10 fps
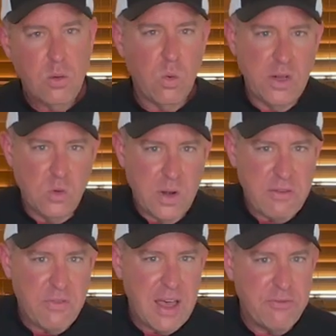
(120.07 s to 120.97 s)

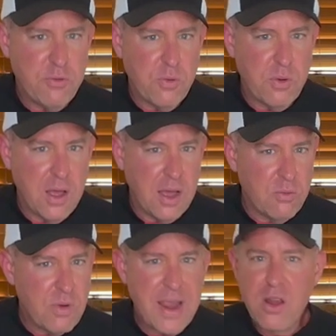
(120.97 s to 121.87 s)
125 for
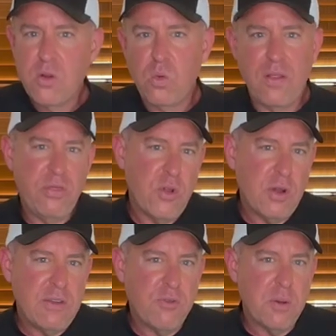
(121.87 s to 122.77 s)
rare,
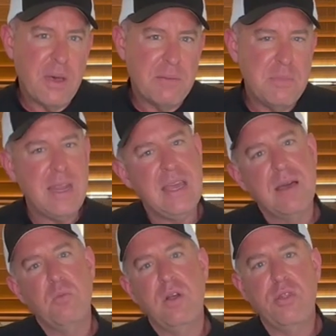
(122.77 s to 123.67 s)
130 for about
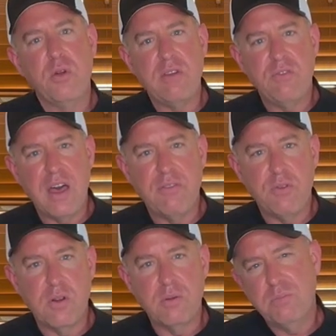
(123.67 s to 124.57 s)
medium, 135
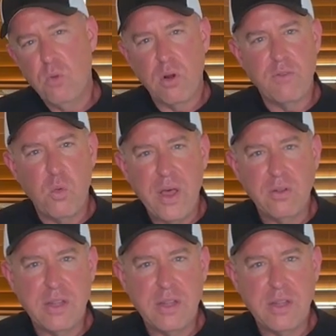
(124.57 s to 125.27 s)
for more of a well